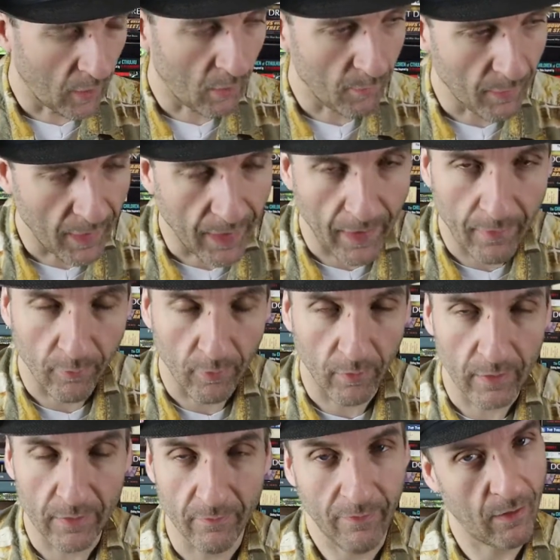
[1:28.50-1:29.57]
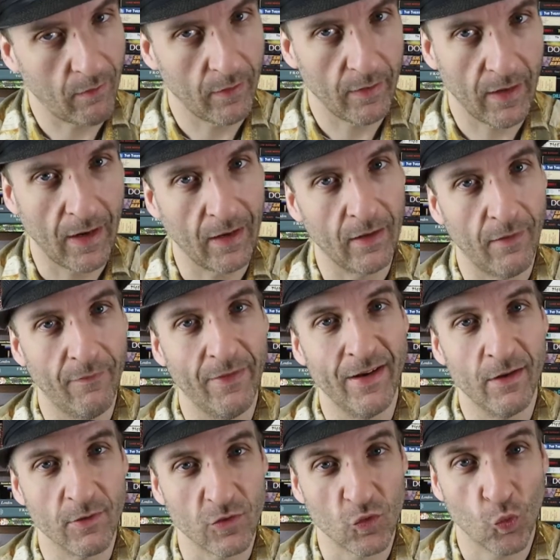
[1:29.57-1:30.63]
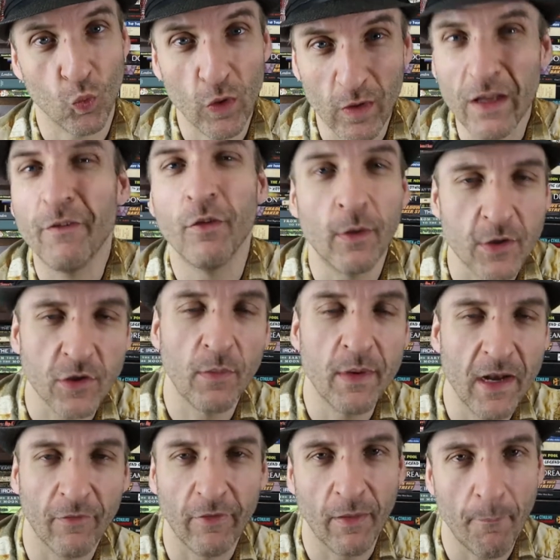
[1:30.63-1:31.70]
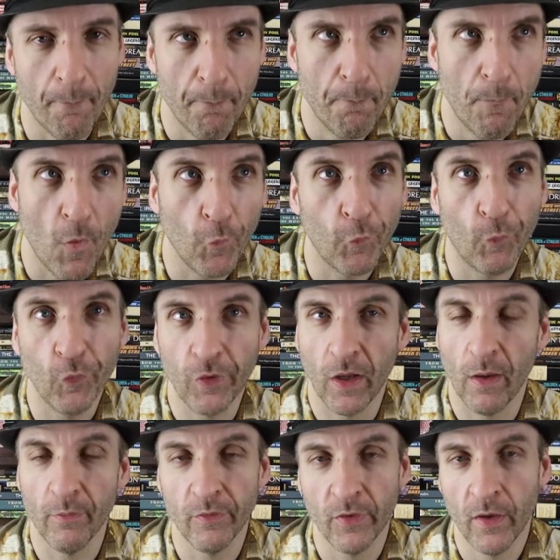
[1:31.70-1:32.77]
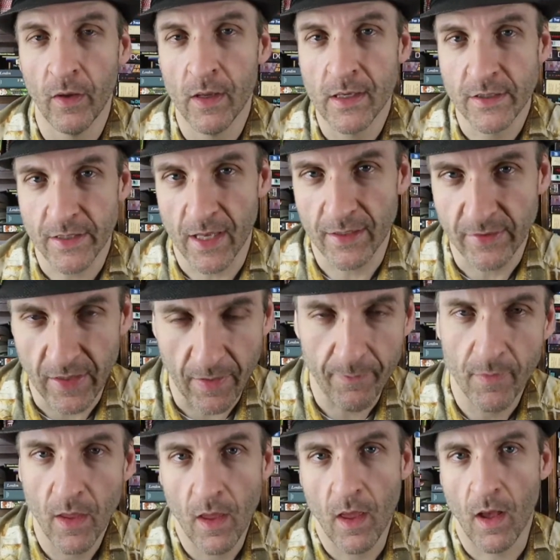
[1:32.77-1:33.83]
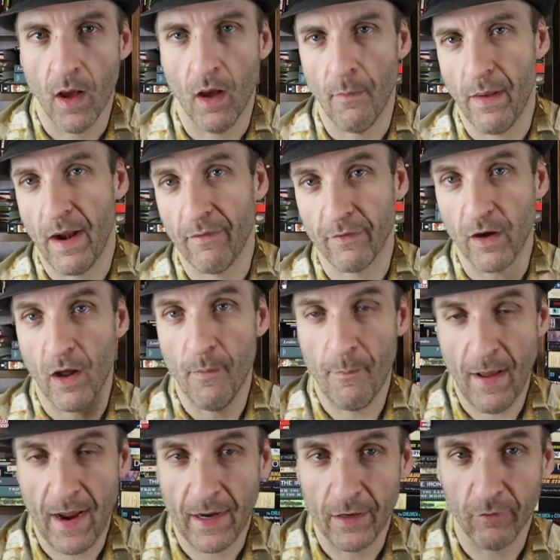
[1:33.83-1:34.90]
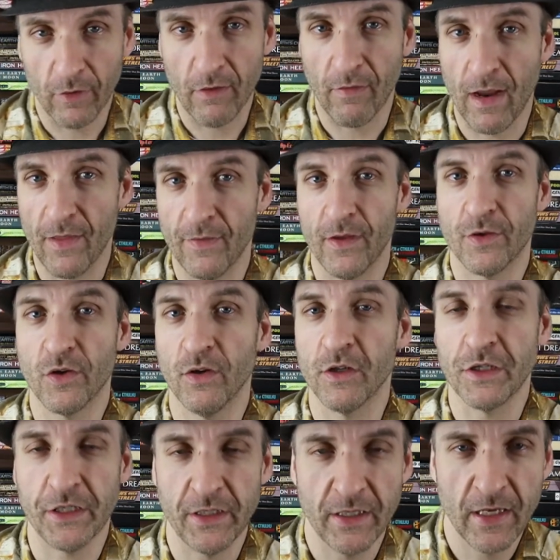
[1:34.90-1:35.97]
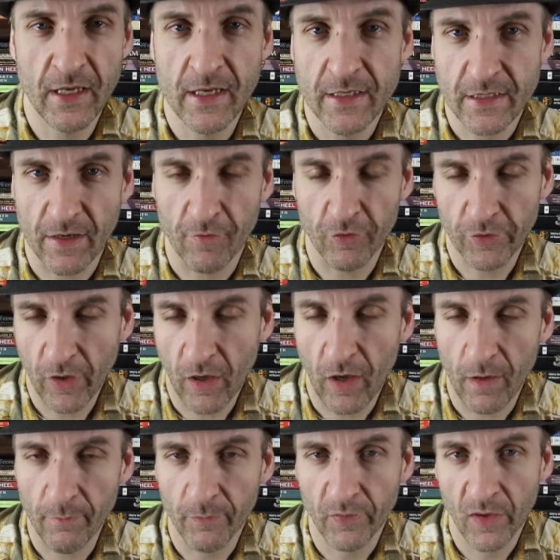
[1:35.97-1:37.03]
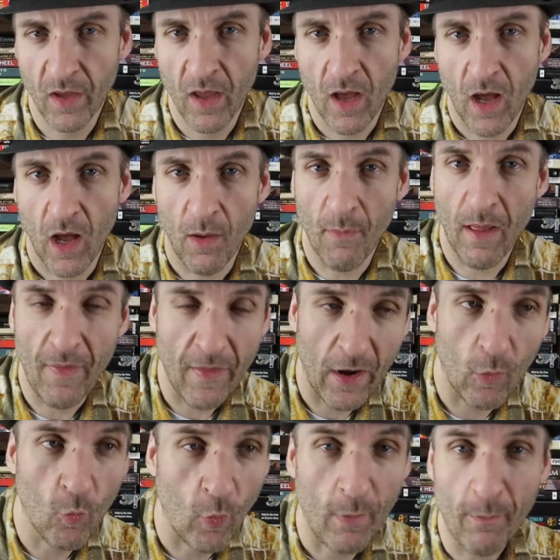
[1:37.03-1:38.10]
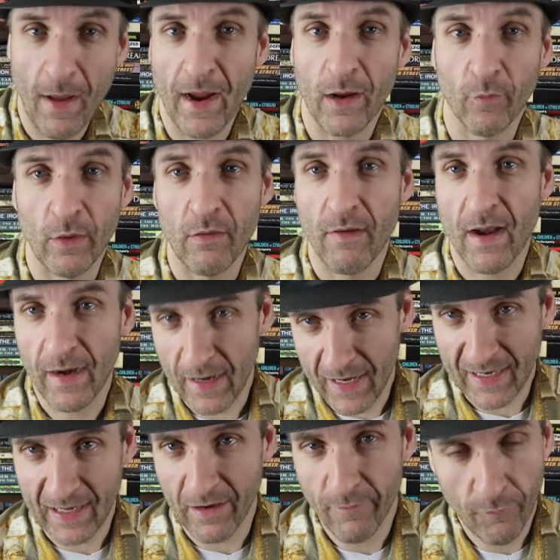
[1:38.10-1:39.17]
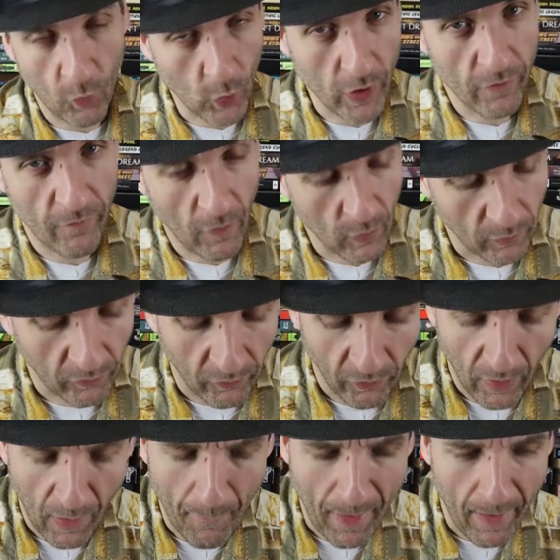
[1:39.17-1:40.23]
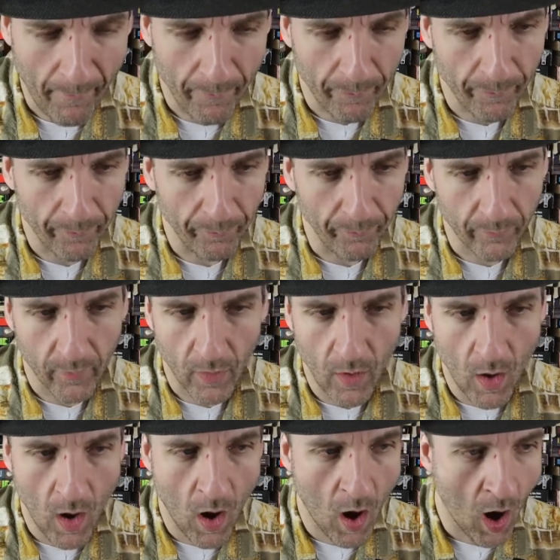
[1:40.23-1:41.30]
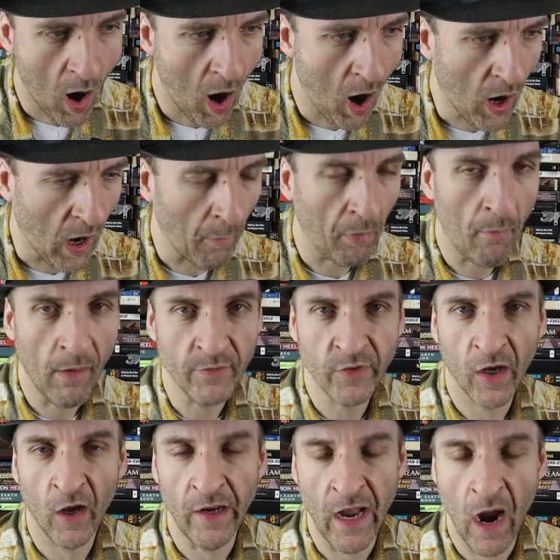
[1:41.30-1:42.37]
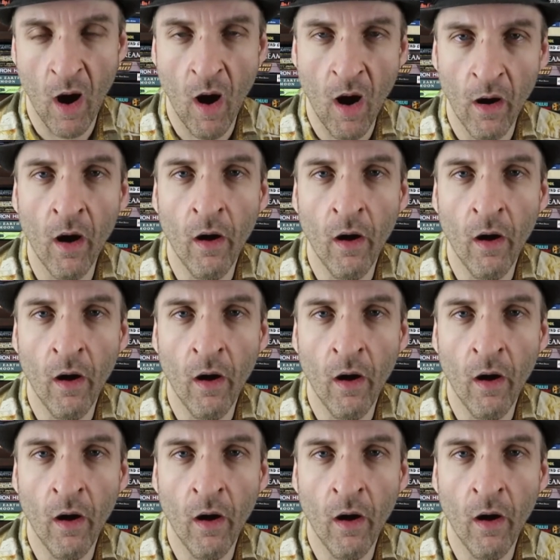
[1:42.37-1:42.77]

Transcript: Um, and I really devoured it and I loved it. It was really influential on me and I've read it multiple times since then. Um, and I've gone back and reread the trilogy several times. Um, and then I went back and reread it again for you folks about a couple months ago now.